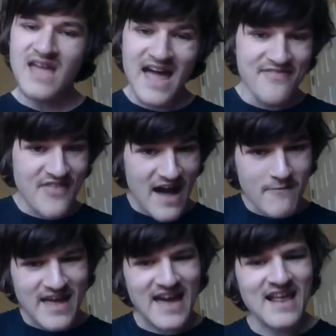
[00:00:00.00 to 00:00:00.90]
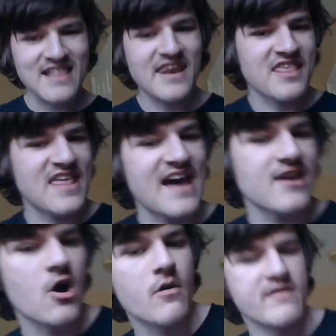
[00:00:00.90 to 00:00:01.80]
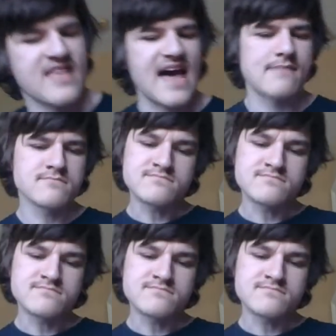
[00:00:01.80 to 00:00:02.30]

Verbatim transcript: And then we get into the second overtime.